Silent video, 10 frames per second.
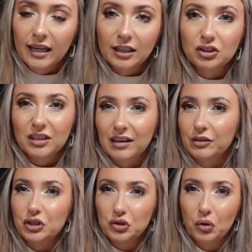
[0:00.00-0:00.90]
and I just kind
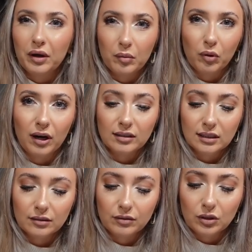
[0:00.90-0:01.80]
of enjoy the
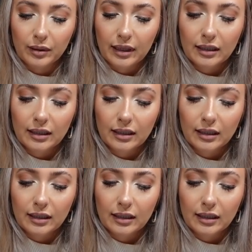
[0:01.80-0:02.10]
process of doing